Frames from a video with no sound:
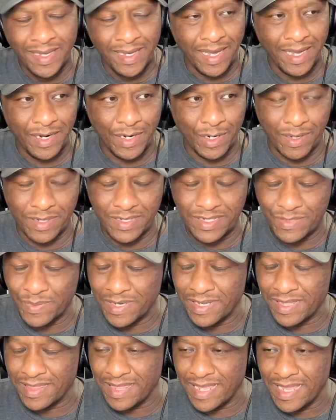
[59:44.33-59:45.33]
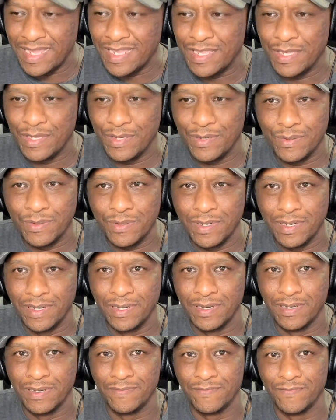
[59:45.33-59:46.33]
I don't know, I just want to thank you
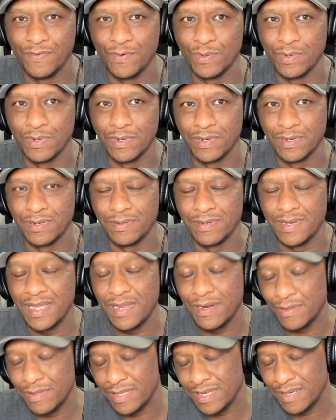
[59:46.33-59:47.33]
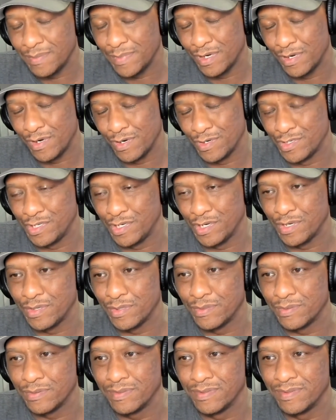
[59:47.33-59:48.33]
for not only coming on our
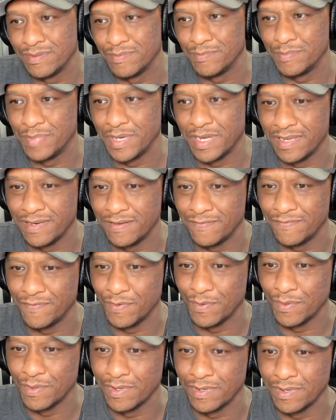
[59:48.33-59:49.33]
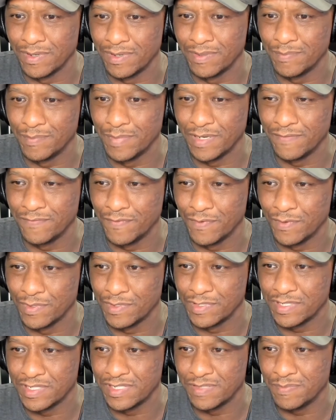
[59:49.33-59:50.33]
show, but
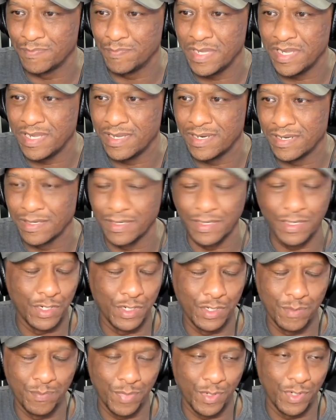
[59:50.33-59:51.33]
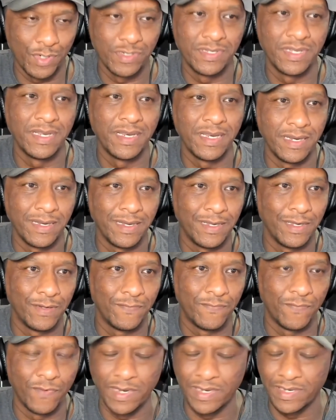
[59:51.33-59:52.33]
for just being a good person and a
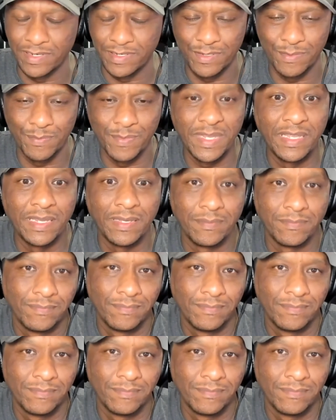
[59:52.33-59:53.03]
good friend to me.